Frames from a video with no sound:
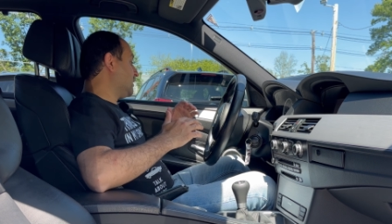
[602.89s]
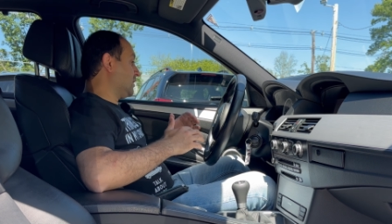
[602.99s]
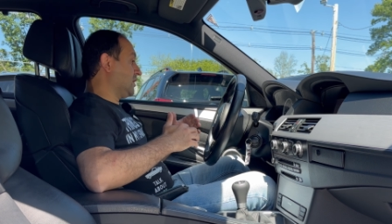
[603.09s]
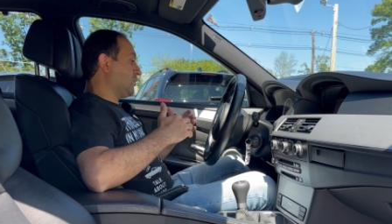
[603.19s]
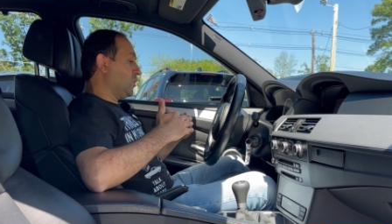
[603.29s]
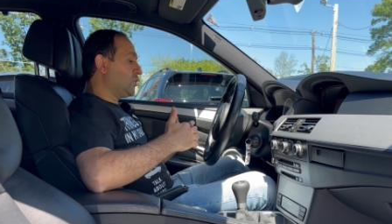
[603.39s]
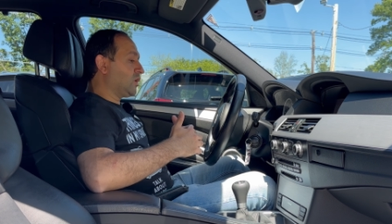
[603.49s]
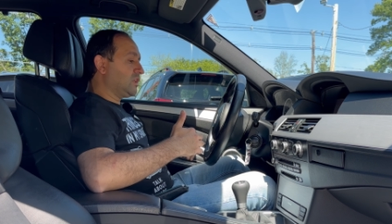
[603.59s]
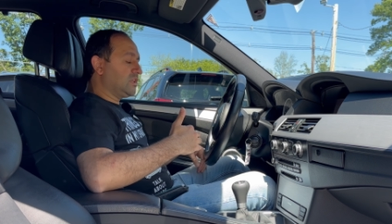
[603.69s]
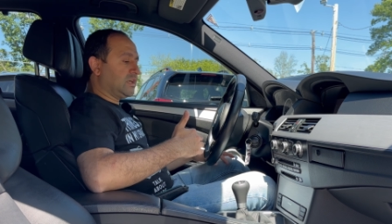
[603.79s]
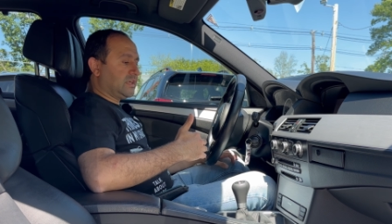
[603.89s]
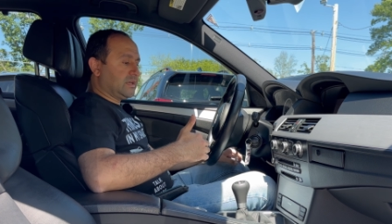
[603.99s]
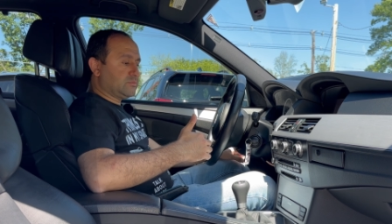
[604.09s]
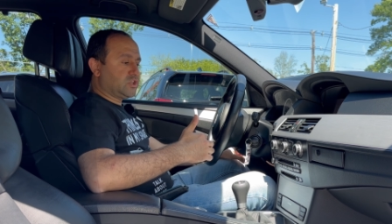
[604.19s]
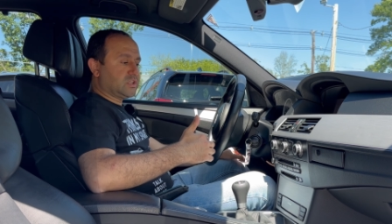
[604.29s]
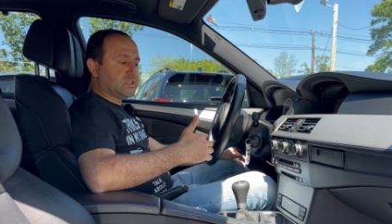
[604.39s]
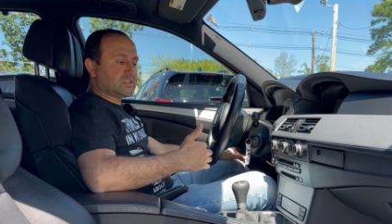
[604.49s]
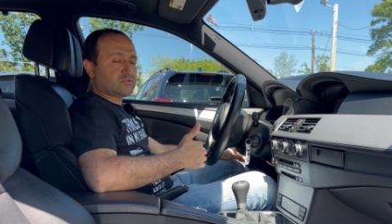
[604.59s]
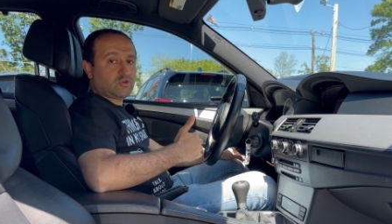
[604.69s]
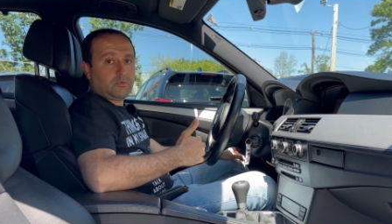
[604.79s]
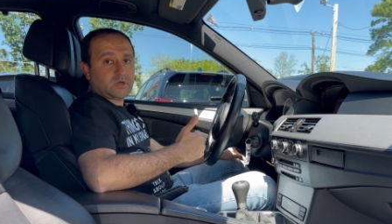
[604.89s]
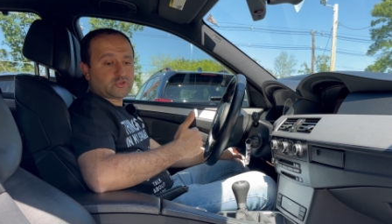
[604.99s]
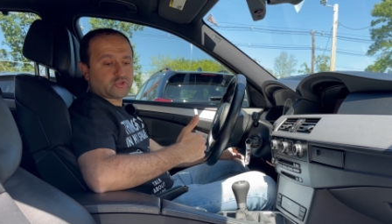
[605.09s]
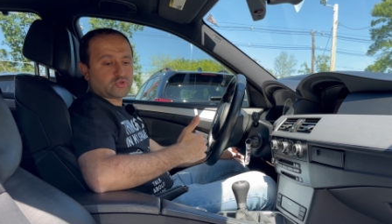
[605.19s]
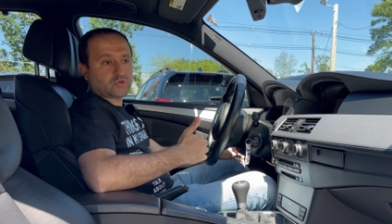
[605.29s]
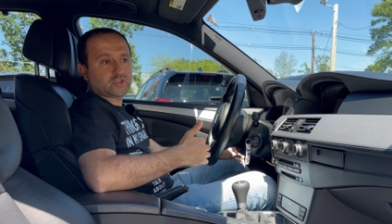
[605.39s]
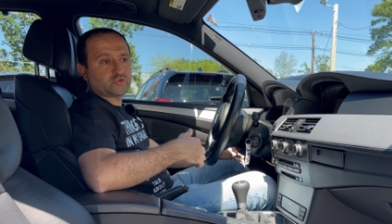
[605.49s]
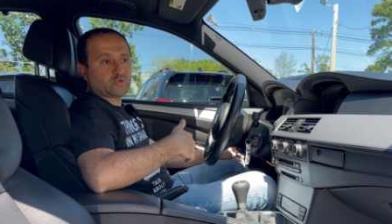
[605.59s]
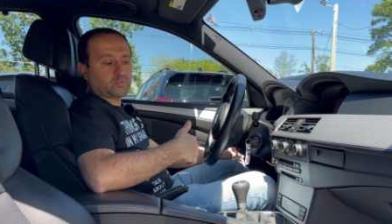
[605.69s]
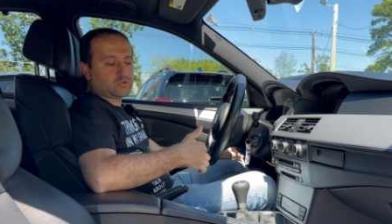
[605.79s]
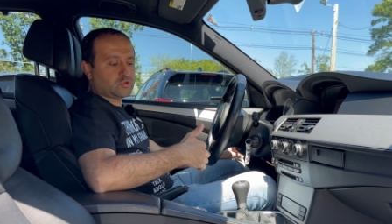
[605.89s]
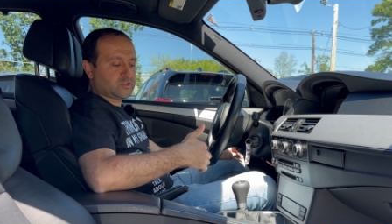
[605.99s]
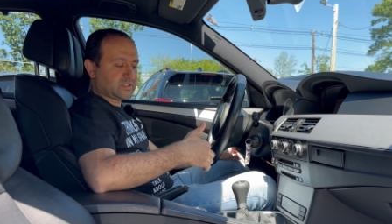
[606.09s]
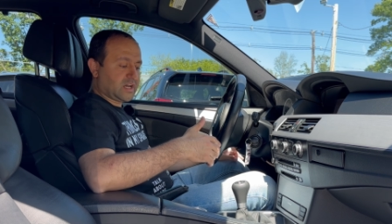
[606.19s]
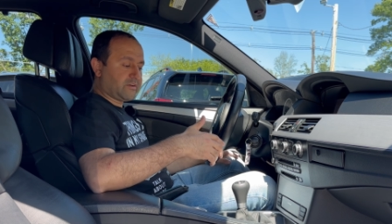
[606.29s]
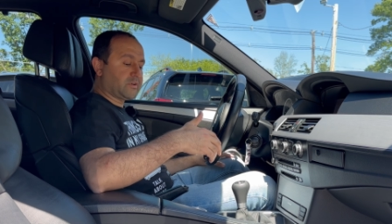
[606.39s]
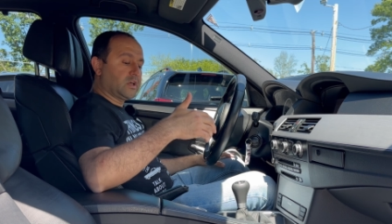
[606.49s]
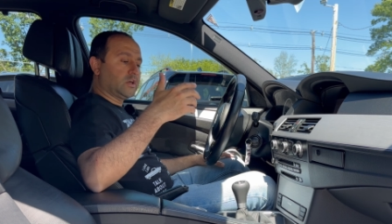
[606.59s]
When you get in the AMG, there's so much storage to put your stuff.